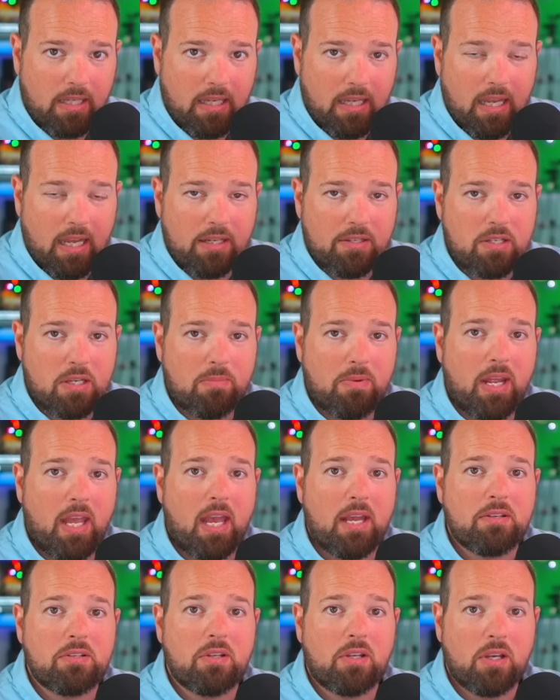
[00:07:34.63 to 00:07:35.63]
and somebody
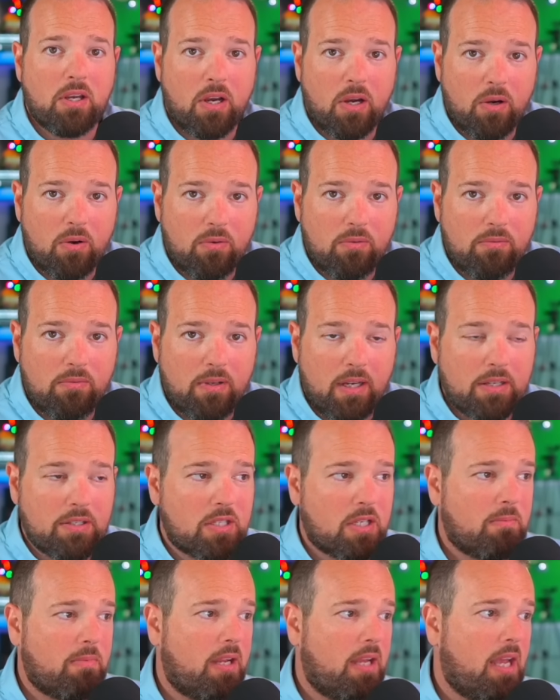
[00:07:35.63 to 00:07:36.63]
has to go and
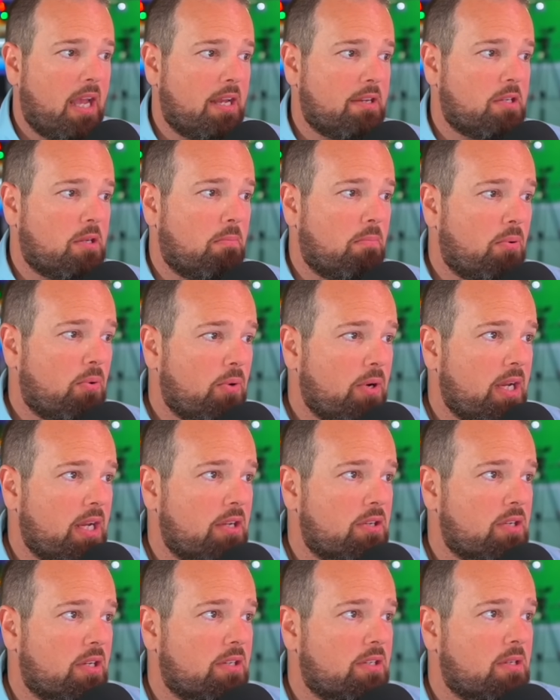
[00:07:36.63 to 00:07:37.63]
somebody has to
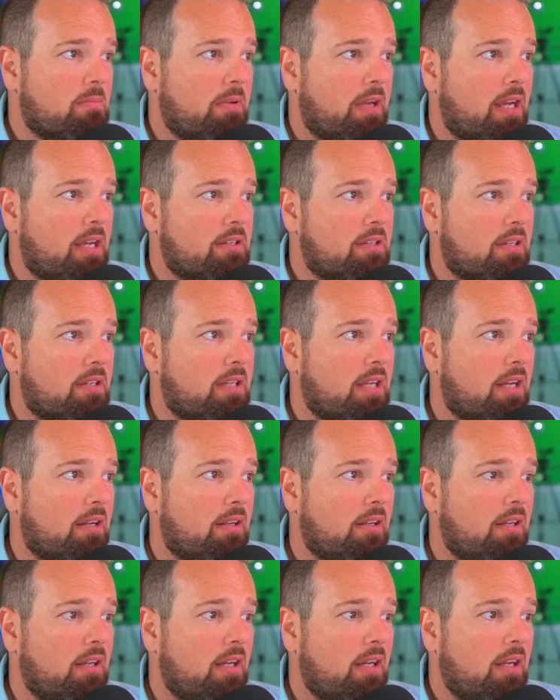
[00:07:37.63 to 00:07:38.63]
preach and somebody has to
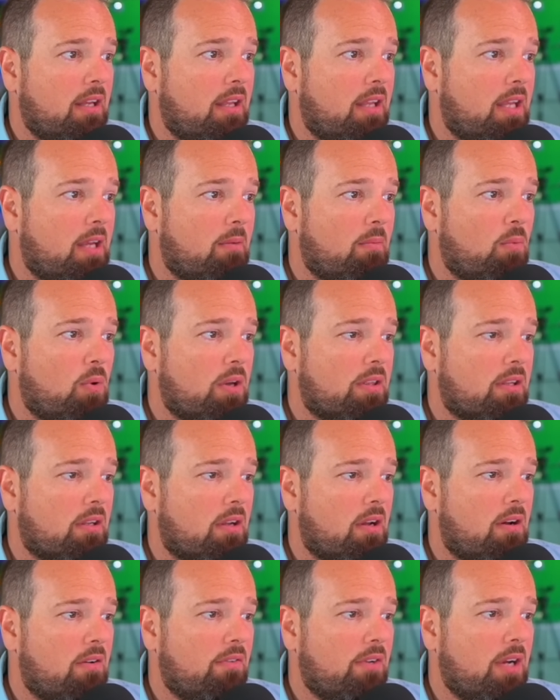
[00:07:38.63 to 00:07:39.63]
tell them what the
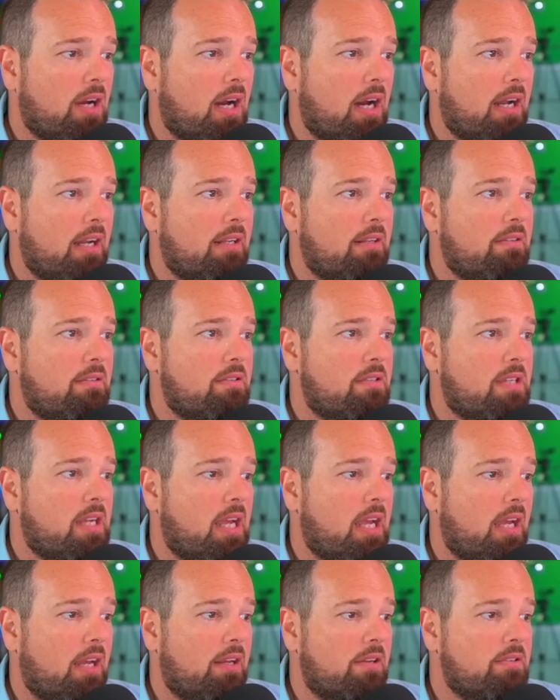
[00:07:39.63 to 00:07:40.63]
law of God
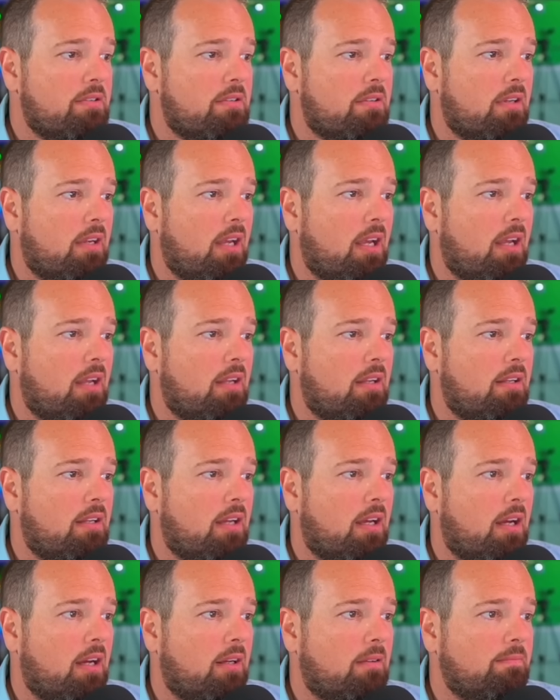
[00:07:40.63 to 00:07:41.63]
says. And
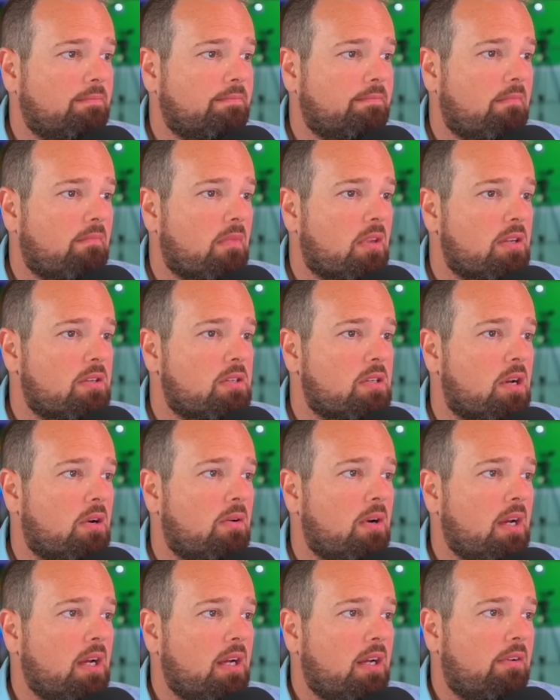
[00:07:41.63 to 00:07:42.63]
um,
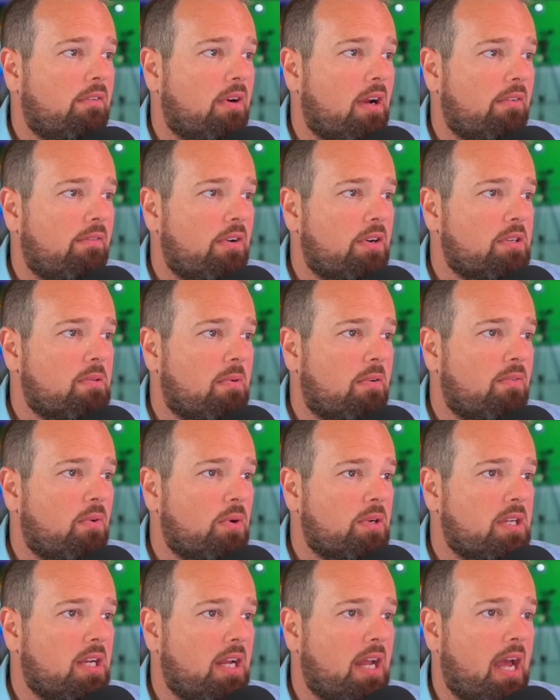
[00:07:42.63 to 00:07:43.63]
so, right, verse number
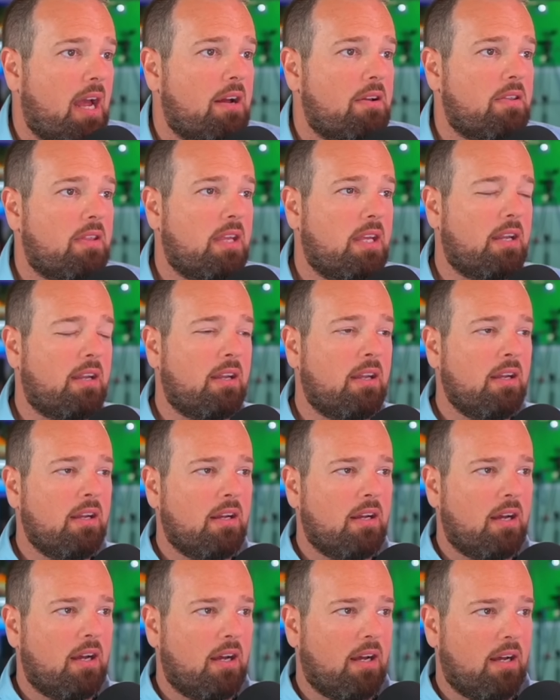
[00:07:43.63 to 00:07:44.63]
14, how then,
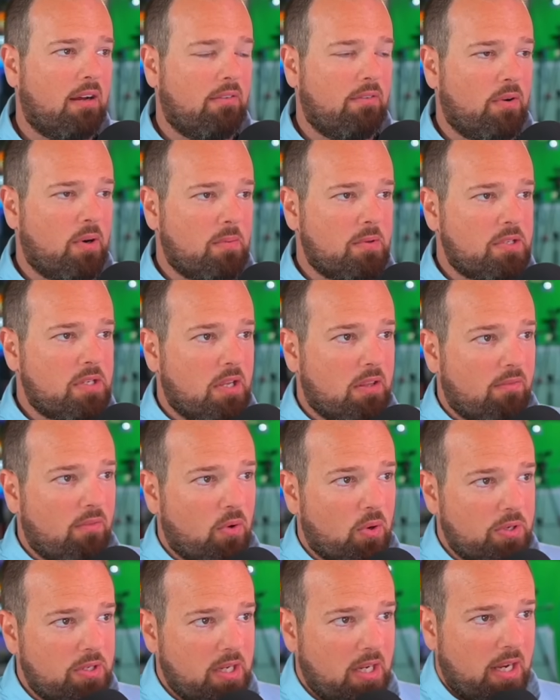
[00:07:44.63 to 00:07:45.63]
uh, Romans 10
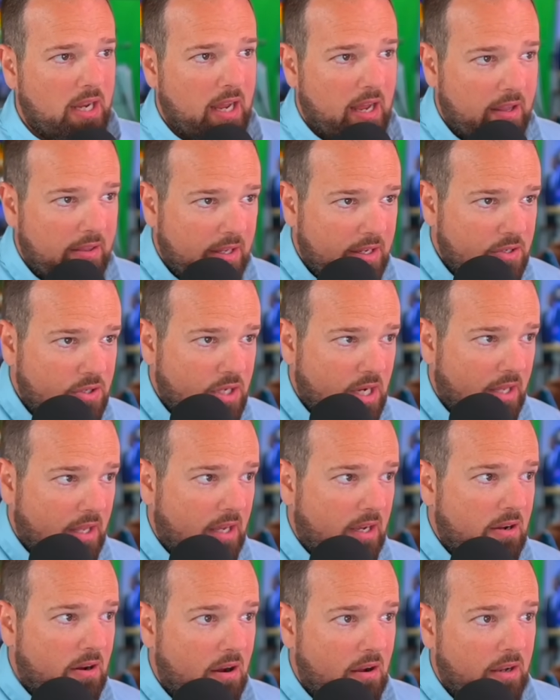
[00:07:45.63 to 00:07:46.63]
14, how then shall
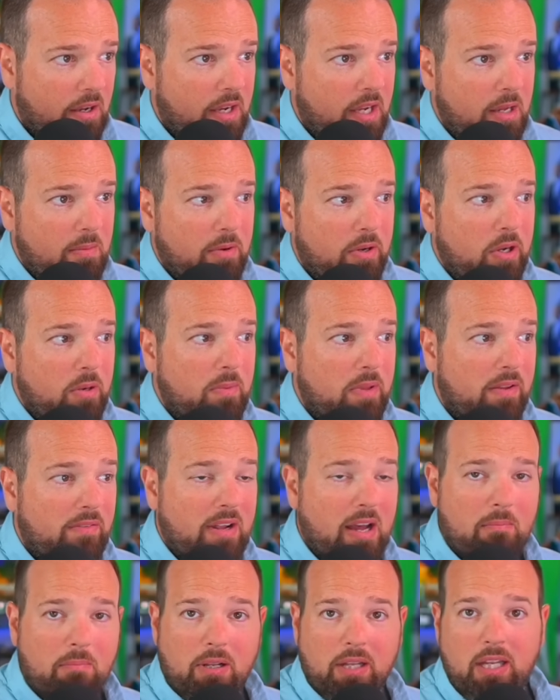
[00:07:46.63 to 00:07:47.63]
they call on him in whom they've
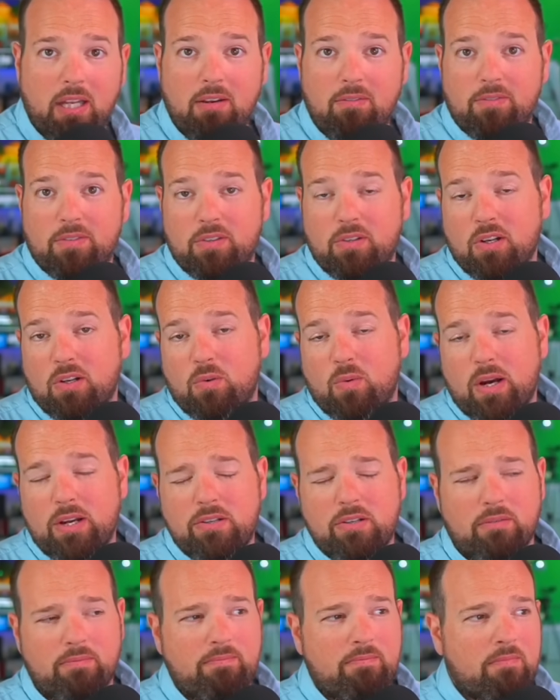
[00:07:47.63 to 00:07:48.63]
not believed? It's a good
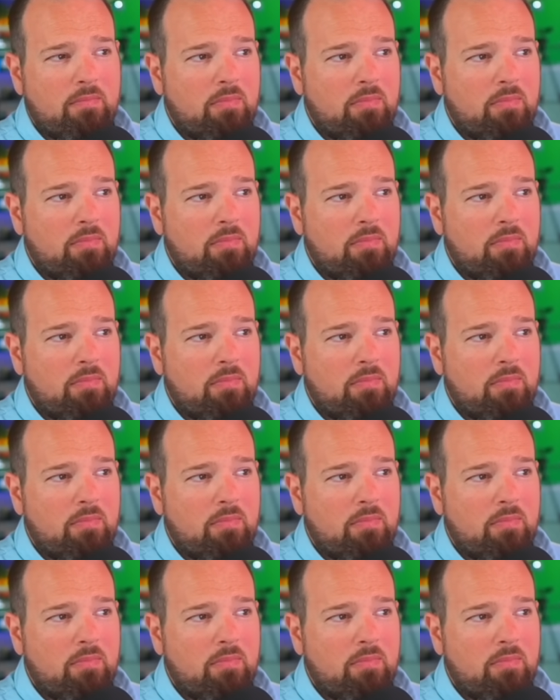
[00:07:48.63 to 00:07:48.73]
question.